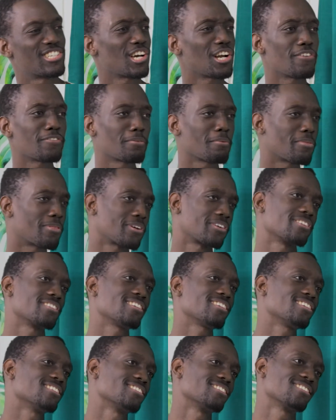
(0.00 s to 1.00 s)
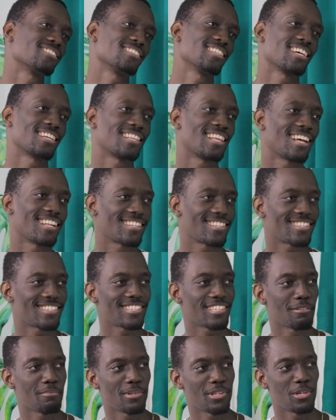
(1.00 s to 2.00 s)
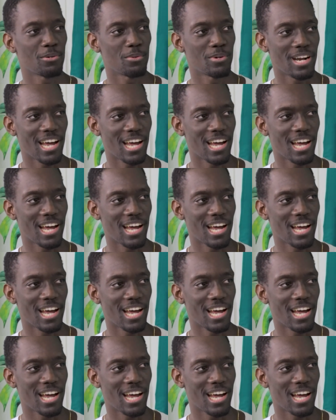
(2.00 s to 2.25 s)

starting from 13, like that's something you